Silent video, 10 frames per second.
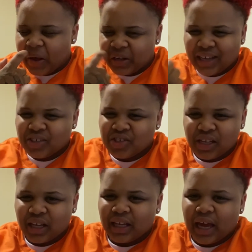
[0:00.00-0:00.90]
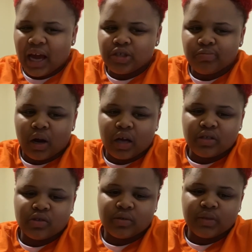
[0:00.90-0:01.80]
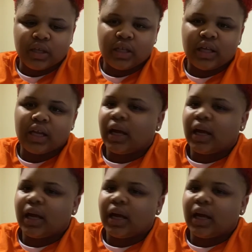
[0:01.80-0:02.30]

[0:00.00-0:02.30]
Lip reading: like just like a cash prize or something like that.